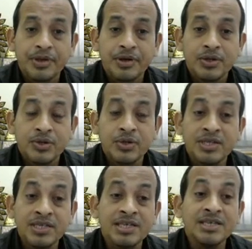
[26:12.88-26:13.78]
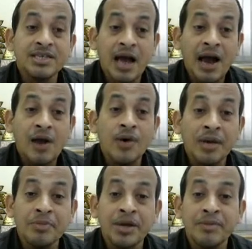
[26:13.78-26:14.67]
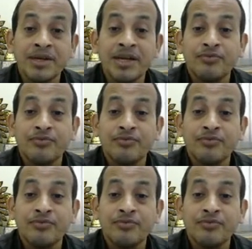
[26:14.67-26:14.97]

So this is how environmental